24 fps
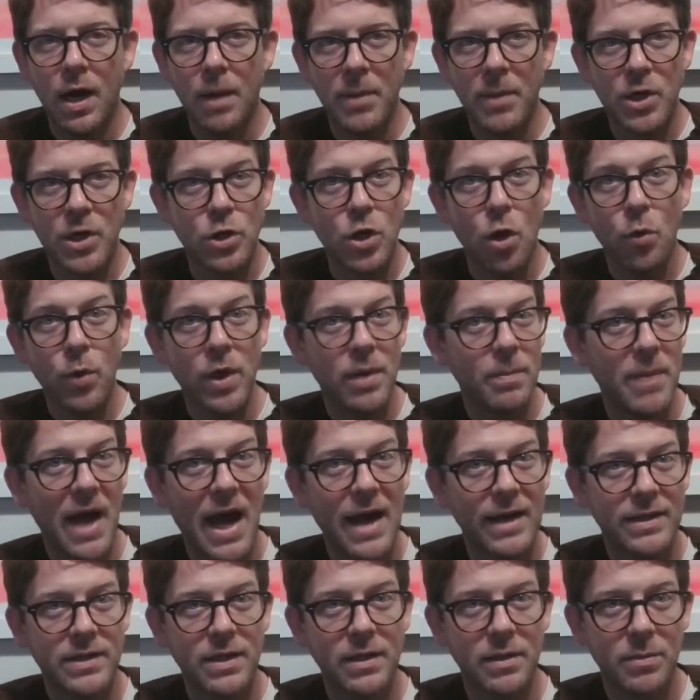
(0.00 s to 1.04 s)
And going
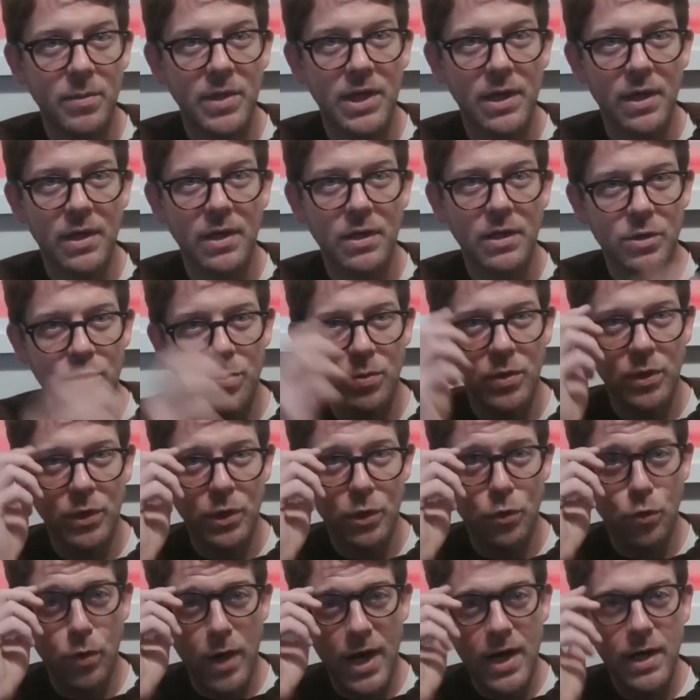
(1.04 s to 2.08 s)
back to the beginning is really
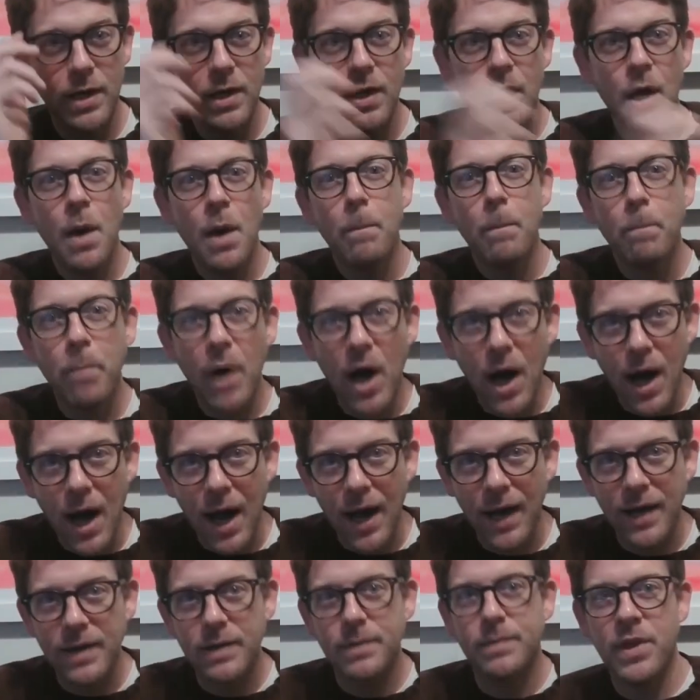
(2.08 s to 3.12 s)
great,
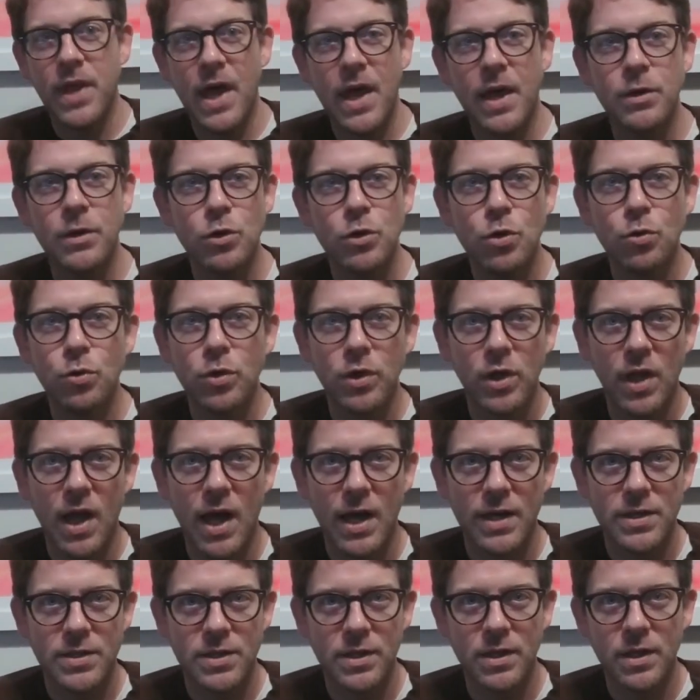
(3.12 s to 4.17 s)
but then
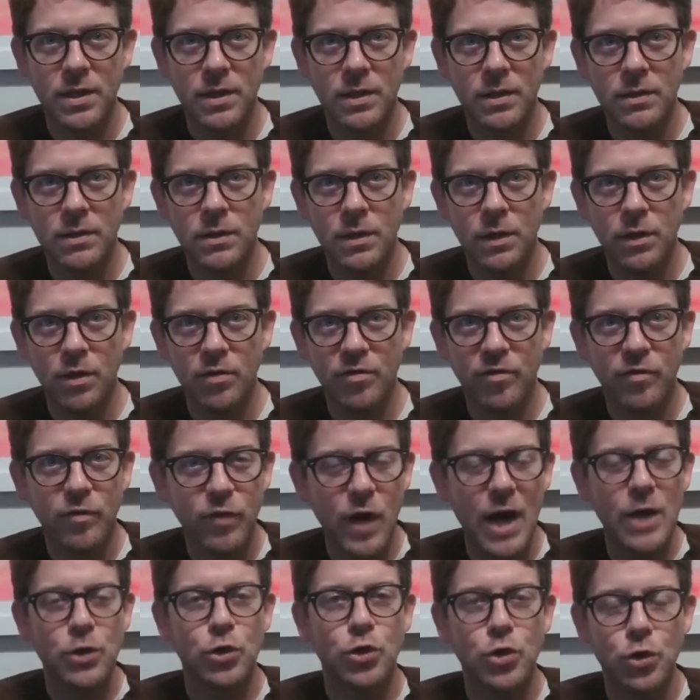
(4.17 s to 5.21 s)
utilizing
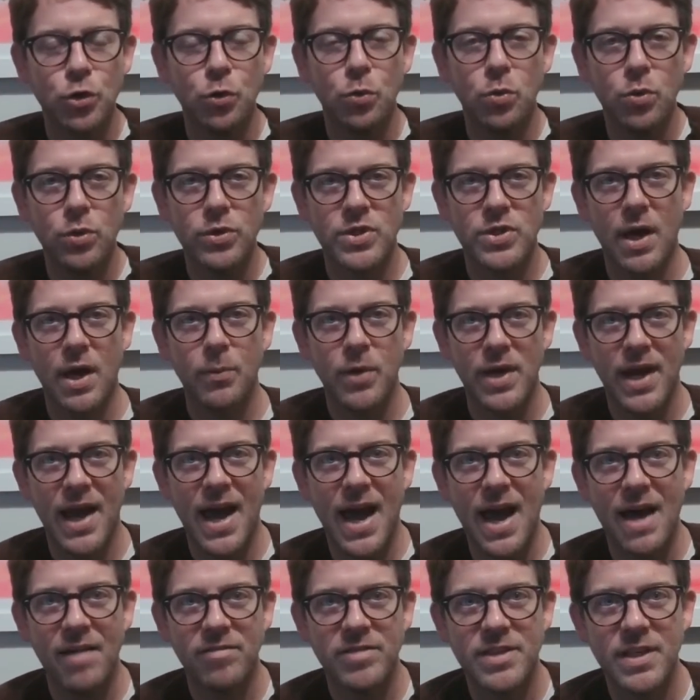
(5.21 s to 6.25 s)
fresh tools that we
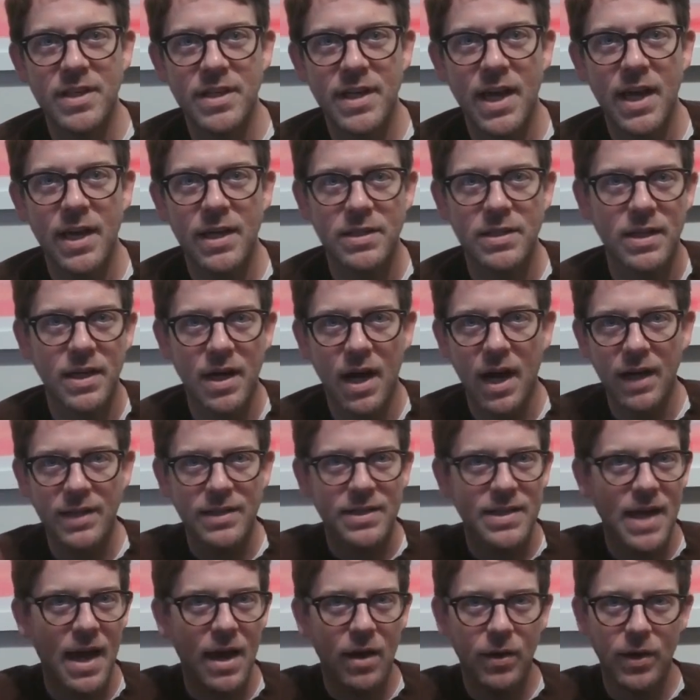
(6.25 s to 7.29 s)
have today to cut
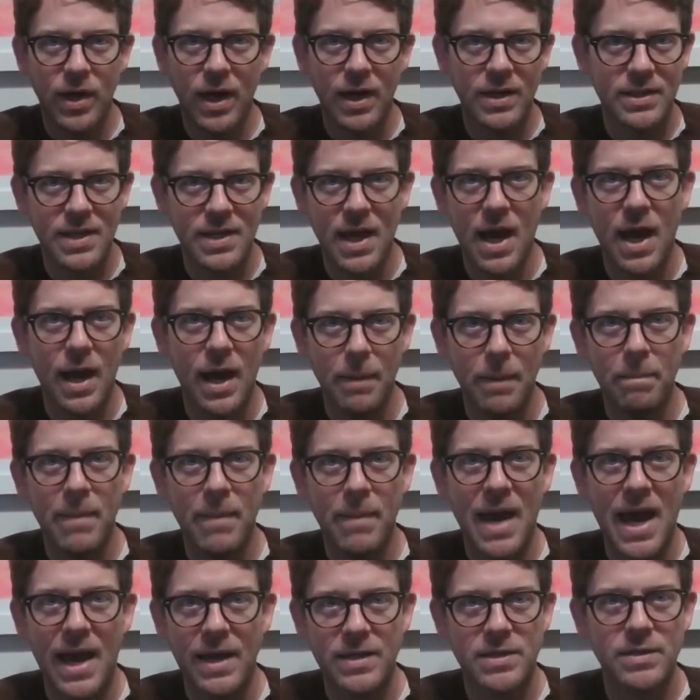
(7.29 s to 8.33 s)
down on time
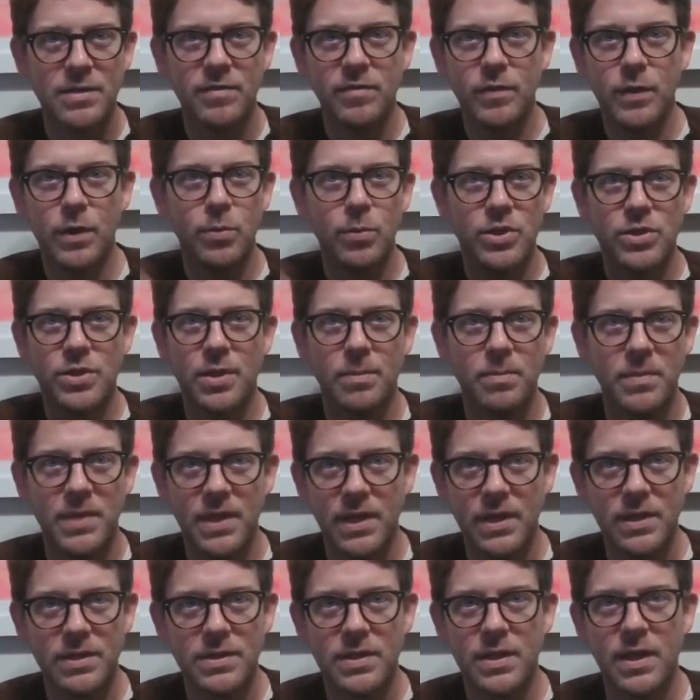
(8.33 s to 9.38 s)
massively with some
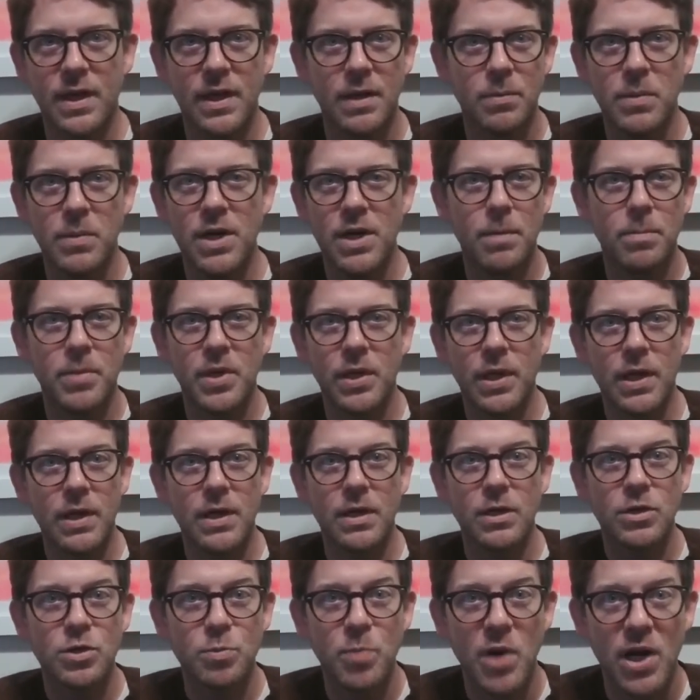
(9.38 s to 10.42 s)
things like manipulating
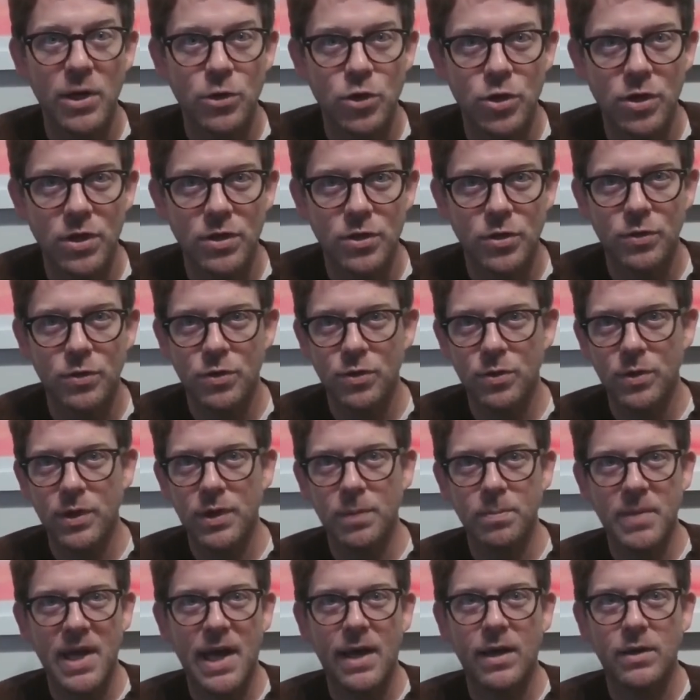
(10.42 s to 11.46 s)
spreadsheets or doing
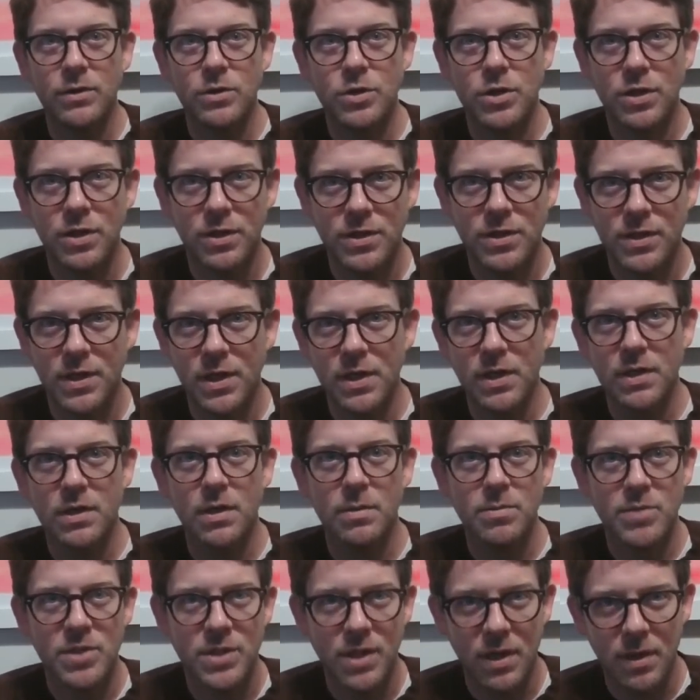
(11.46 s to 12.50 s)
balance sheets and income
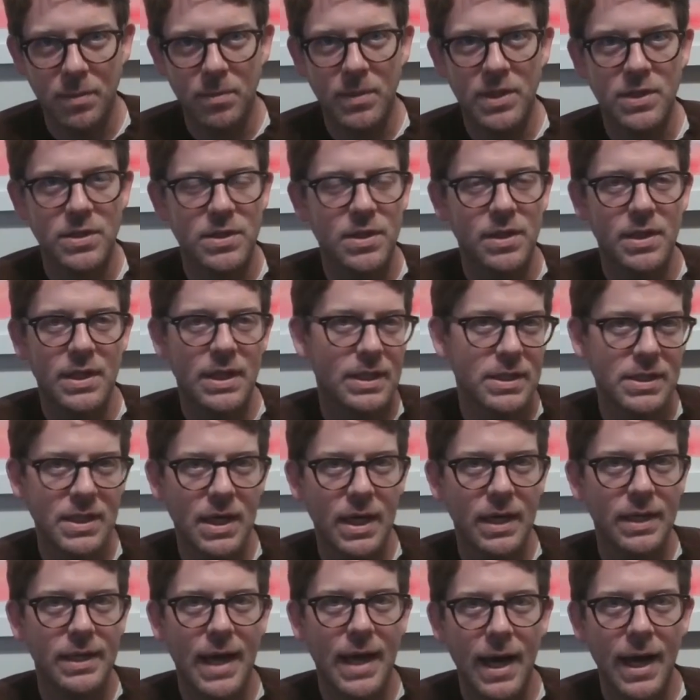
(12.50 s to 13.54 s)
statements and things
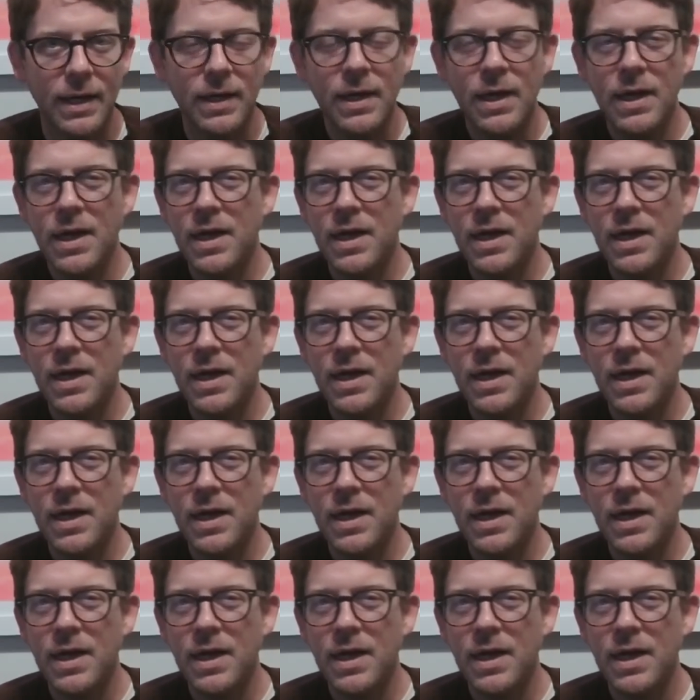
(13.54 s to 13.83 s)
like that.